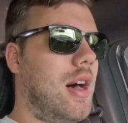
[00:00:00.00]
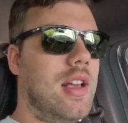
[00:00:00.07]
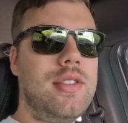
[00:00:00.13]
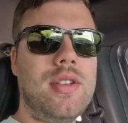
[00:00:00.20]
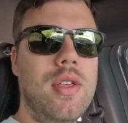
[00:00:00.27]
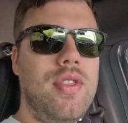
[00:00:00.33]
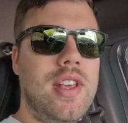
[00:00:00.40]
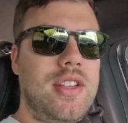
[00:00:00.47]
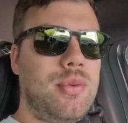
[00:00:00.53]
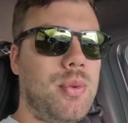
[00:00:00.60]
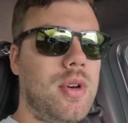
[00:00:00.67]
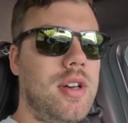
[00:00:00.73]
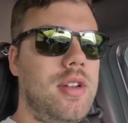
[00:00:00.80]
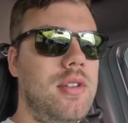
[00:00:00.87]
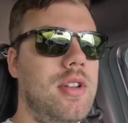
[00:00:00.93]
So this
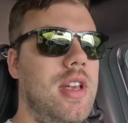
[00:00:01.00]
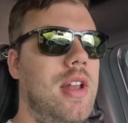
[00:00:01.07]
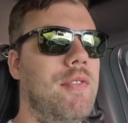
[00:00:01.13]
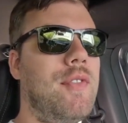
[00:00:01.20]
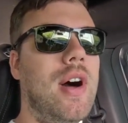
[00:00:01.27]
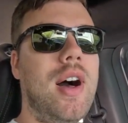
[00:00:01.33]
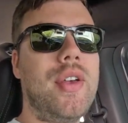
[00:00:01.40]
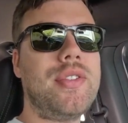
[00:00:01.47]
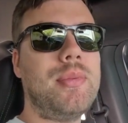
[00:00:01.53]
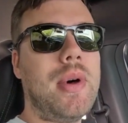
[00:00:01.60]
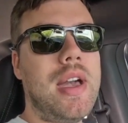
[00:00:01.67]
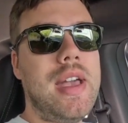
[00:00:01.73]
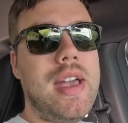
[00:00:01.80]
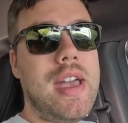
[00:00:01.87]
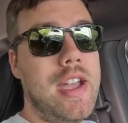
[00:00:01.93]
one involves
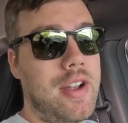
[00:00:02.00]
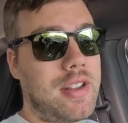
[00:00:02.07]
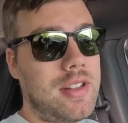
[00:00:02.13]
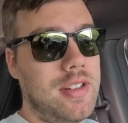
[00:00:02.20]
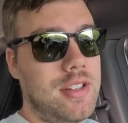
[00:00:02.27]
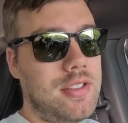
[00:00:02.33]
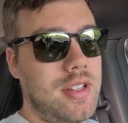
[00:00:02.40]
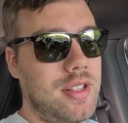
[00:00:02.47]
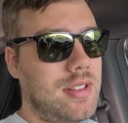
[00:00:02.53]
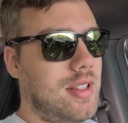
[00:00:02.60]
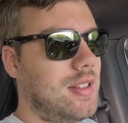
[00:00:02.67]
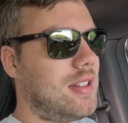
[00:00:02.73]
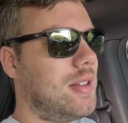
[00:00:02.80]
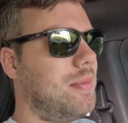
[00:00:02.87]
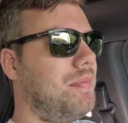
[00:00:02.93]
my air conditioning
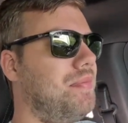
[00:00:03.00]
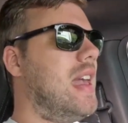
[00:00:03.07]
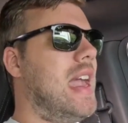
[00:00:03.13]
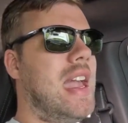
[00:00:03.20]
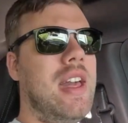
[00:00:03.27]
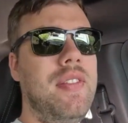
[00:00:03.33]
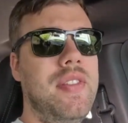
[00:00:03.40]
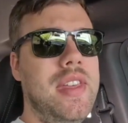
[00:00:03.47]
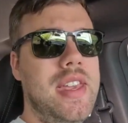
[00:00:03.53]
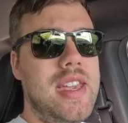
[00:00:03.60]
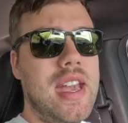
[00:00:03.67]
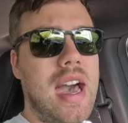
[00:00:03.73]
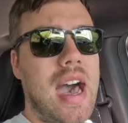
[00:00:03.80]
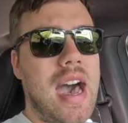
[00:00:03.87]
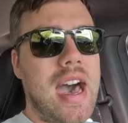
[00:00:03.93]
system and
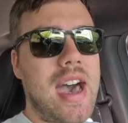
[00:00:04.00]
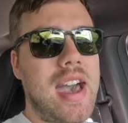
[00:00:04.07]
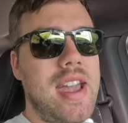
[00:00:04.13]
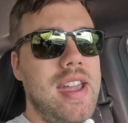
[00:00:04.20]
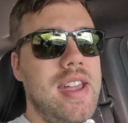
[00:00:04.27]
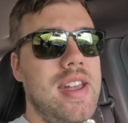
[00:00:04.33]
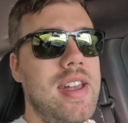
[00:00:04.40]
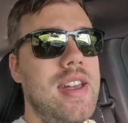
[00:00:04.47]
the high